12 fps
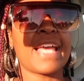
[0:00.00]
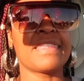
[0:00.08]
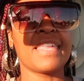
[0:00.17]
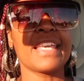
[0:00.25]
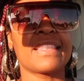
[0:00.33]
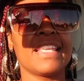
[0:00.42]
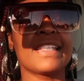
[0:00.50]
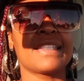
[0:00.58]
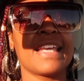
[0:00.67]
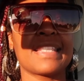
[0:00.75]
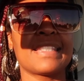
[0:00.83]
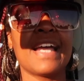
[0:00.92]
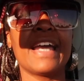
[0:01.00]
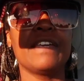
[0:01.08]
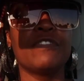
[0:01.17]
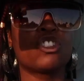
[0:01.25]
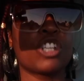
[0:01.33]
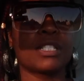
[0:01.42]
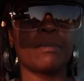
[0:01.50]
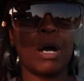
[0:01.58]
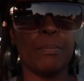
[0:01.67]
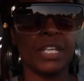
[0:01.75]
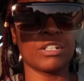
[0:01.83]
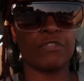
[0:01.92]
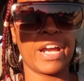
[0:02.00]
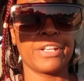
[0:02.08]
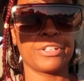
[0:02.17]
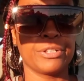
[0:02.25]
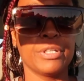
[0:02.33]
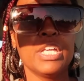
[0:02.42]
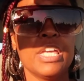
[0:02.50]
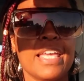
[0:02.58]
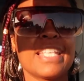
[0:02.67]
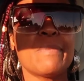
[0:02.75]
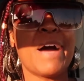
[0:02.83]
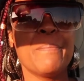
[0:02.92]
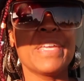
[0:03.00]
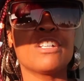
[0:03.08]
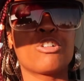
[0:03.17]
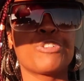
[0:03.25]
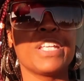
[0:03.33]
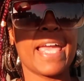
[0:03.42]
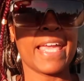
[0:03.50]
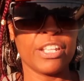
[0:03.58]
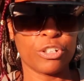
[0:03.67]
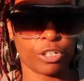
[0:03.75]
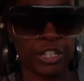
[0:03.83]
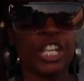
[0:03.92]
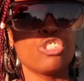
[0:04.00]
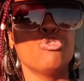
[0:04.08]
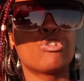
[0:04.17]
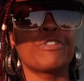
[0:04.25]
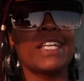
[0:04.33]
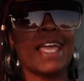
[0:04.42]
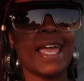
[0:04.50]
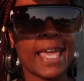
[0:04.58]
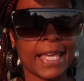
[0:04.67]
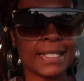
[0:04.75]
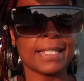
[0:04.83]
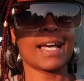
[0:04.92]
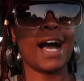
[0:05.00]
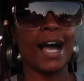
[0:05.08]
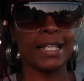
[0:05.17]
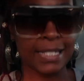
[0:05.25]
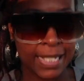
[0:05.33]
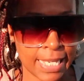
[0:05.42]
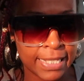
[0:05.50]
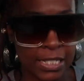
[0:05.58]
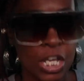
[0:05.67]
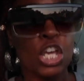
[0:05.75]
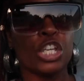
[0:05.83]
I think these days it's not even just about being a writer, it's about being a creator. Can you create content?